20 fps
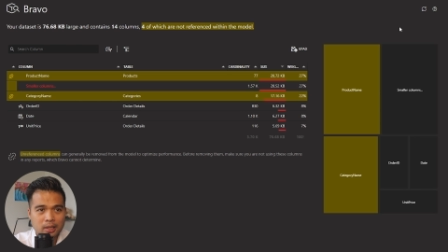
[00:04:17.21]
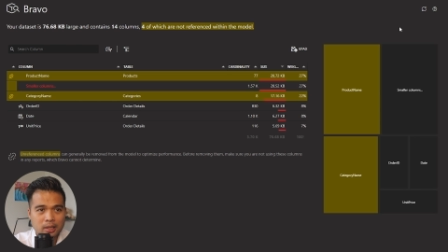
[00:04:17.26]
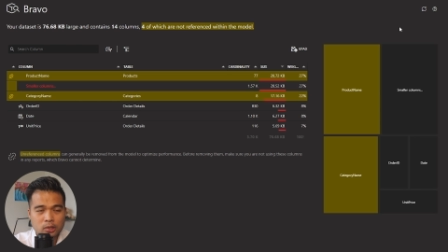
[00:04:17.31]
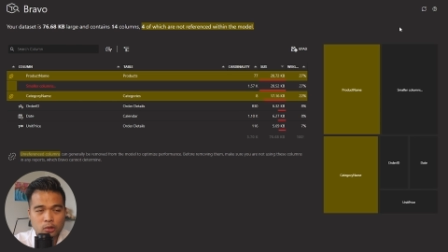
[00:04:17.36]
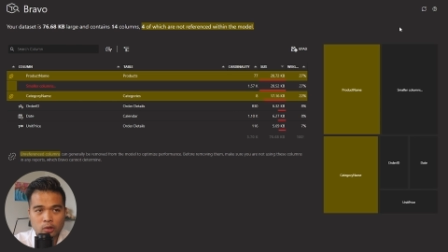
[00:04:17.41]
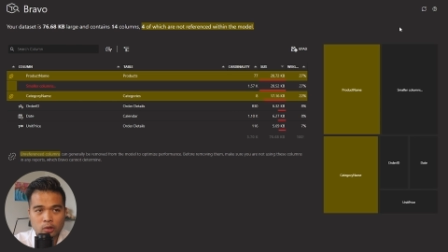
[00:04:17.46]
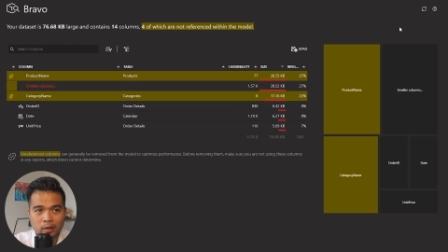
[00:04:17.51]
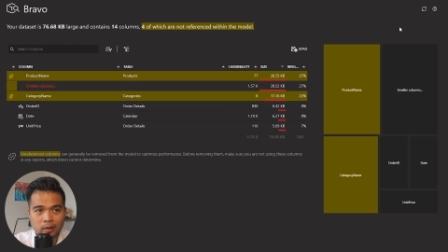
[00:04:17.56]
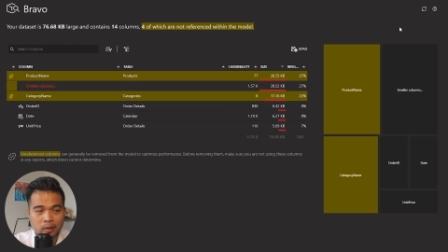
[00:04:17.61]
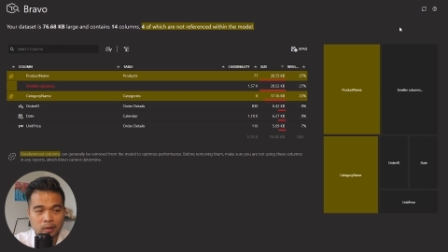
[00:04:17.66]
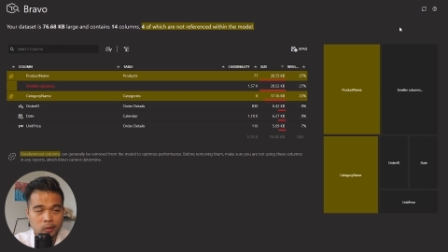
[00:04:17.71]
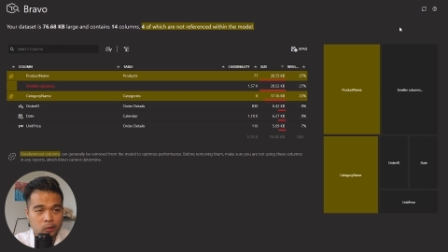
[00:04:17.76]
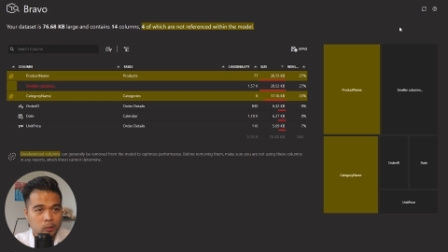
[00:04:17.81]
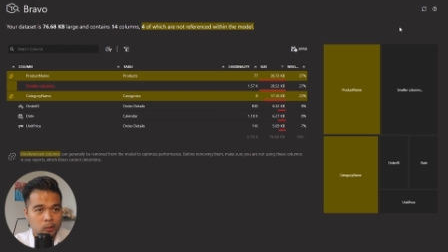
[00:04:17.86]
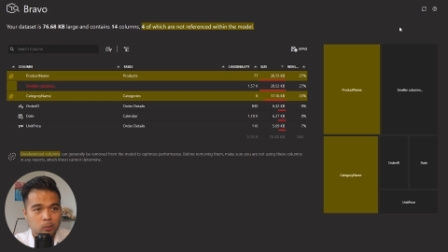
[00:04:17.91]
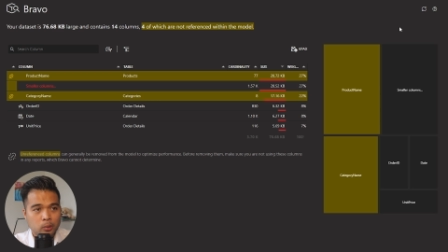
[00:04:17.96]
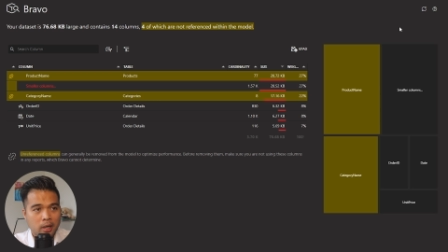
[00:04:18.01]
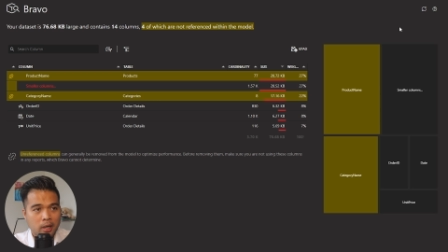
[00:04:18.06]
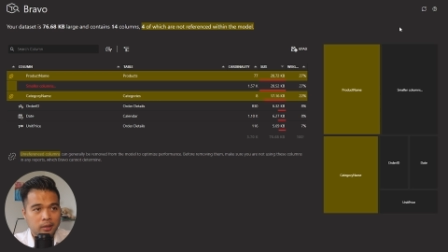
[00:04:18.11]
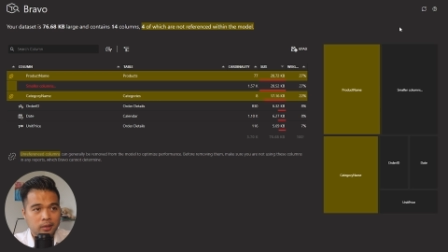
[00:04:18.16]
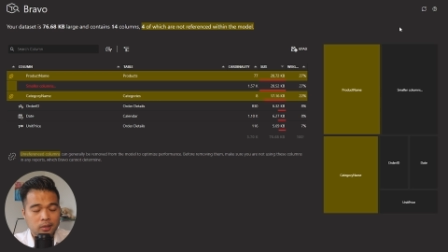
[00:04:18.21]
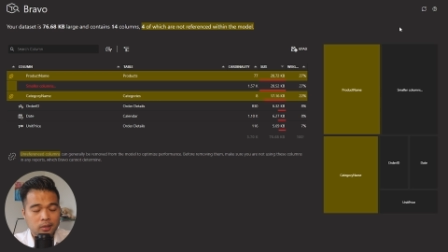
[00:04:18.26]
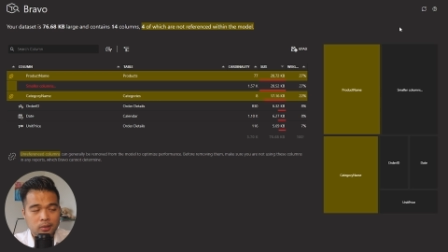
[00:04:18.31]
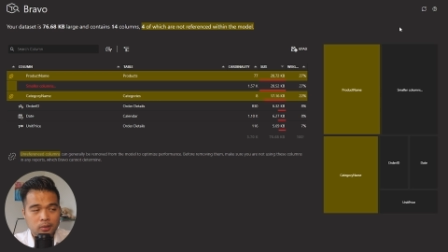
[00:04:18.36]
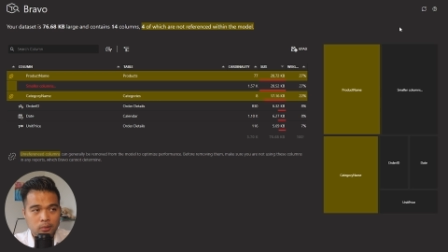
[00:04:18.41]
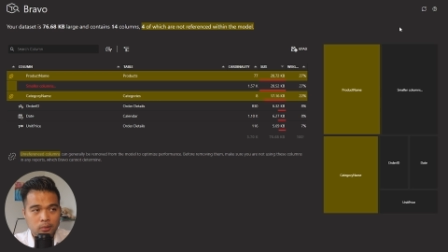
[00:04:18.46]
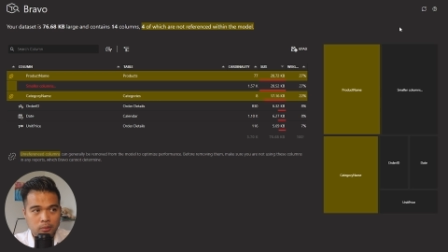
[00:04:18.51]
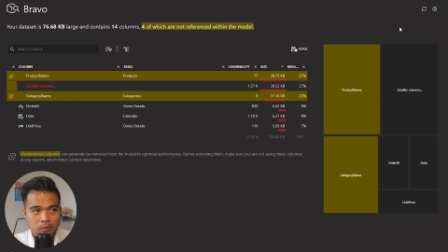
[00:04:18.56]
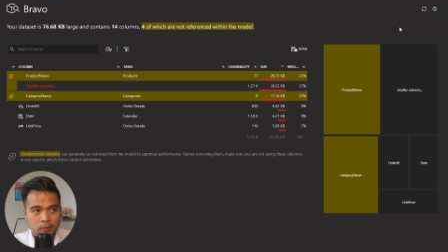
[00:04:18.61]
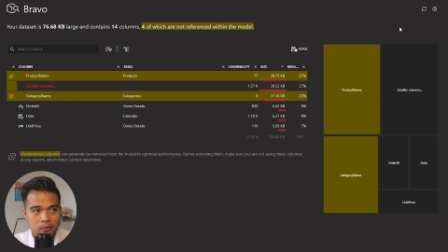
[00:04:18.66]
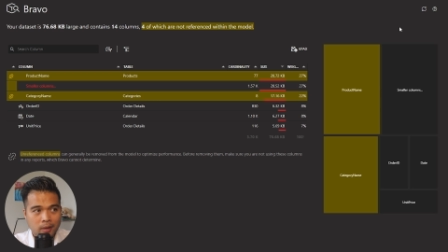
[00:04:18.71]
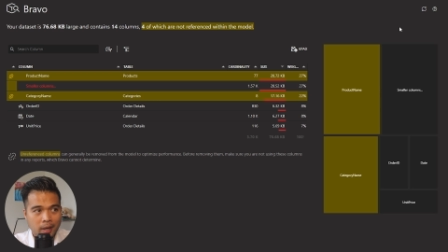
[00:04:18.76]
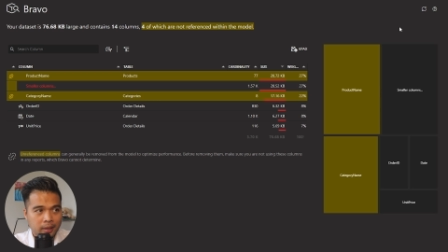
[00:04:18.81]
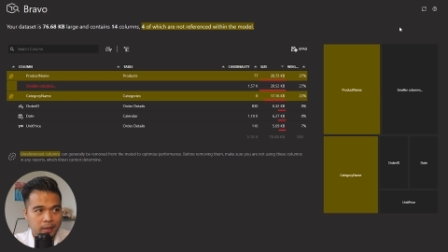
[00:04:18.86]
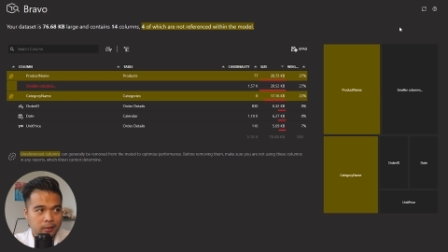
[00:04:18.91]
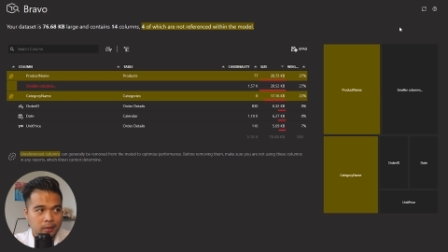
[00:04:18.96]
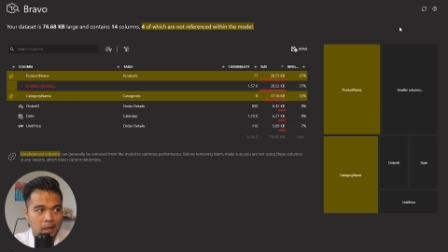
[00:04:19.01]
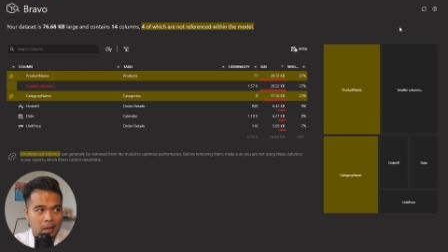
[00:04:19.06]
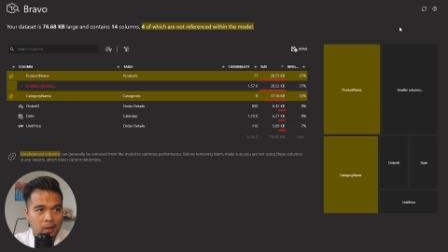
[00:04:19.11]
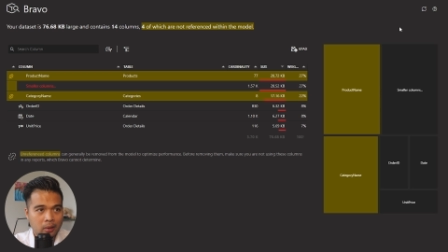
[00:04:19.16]
It's generally good practice to
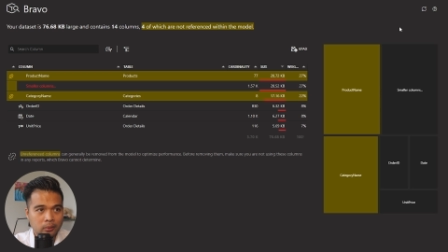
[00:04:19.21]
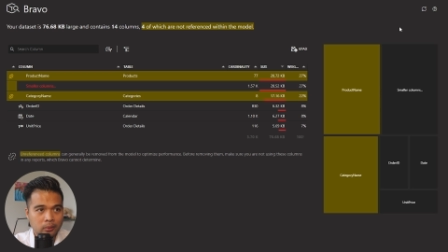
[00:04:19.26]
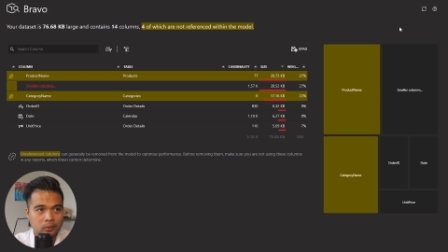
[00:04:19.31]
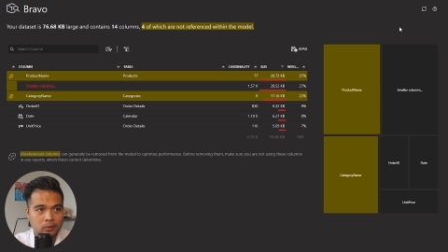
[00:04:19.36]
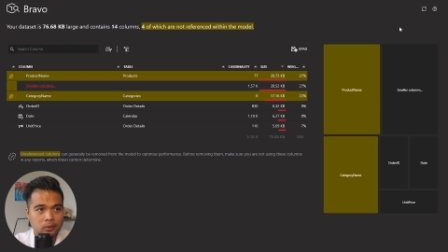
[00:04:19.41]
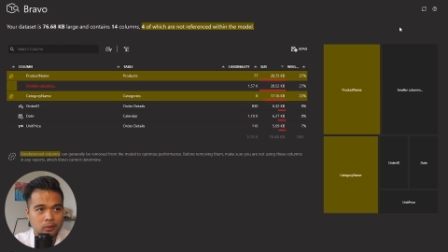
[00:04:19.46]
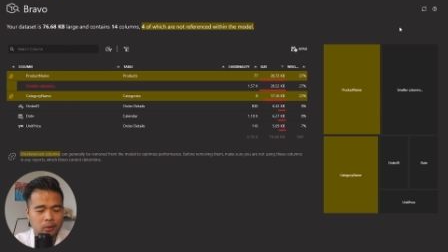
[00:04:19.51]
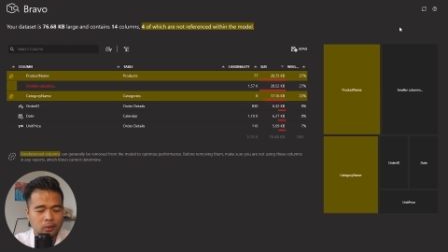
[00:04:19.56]
find out,